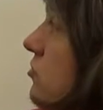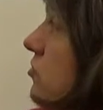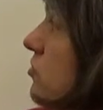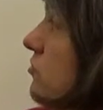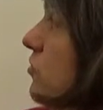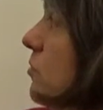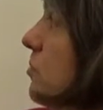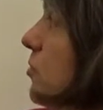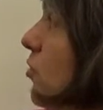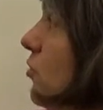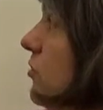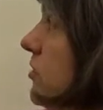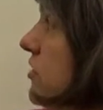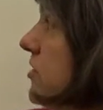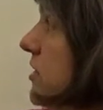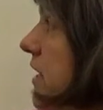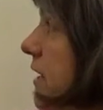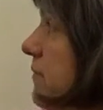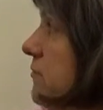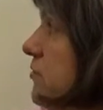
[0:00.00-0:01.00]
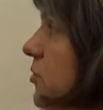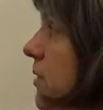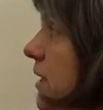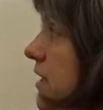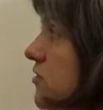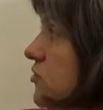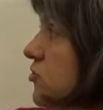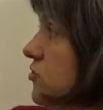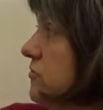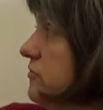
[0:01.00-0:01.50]
can report this scam to
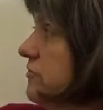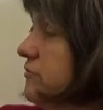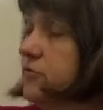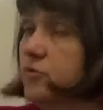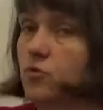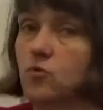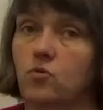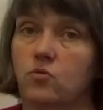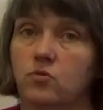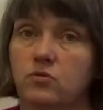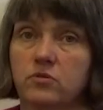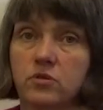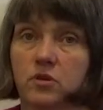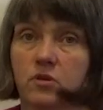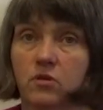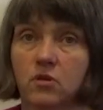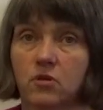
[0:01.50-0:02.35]
Action Fraud